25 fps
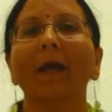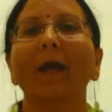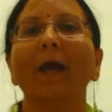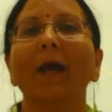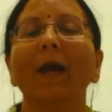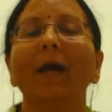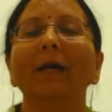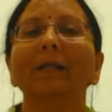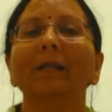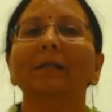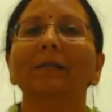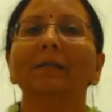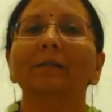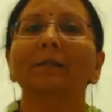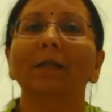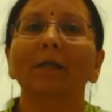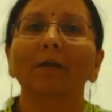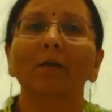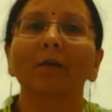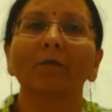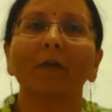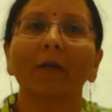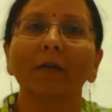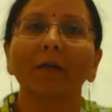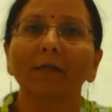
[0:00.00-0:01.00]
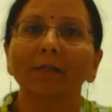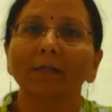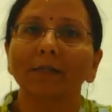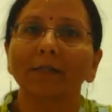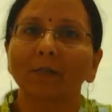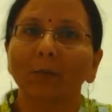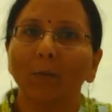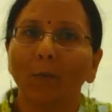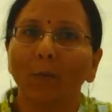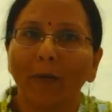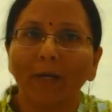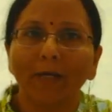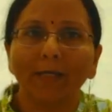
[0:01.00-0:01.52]
And there are
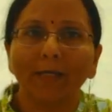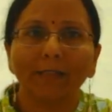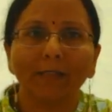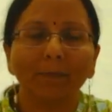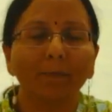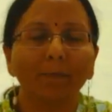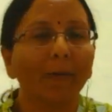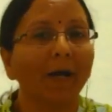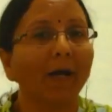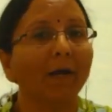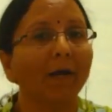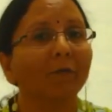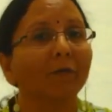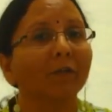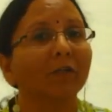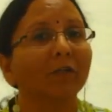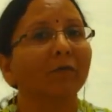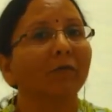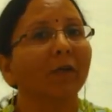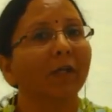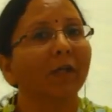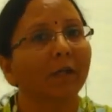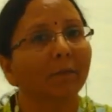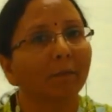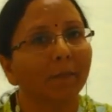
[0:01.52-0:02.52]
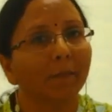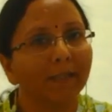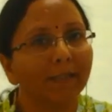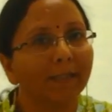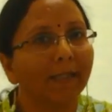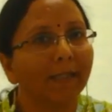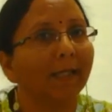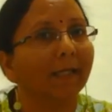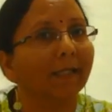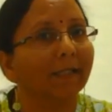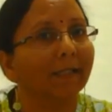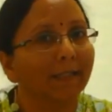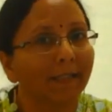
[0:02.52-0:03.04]
various ways by which we can
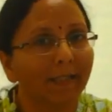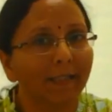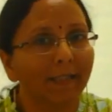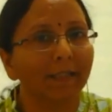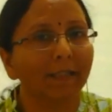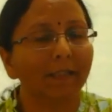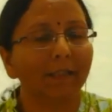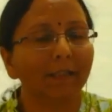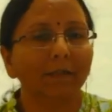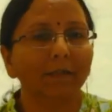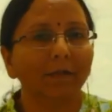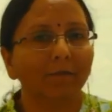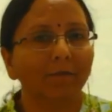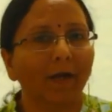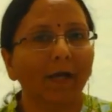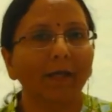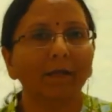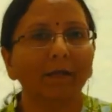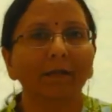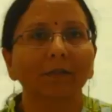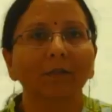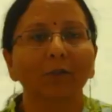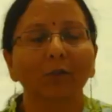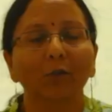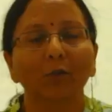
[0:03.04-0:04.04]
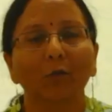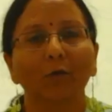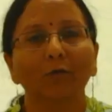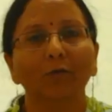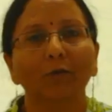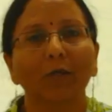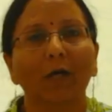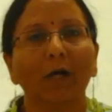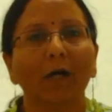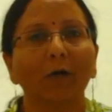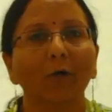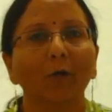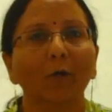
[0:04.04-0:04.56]
basically test the validity of
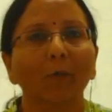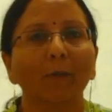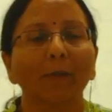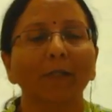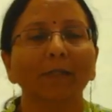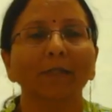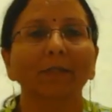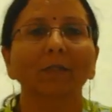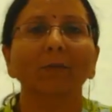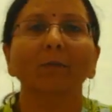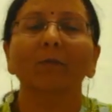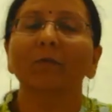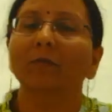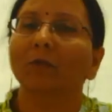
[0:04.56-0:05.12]
the arguments.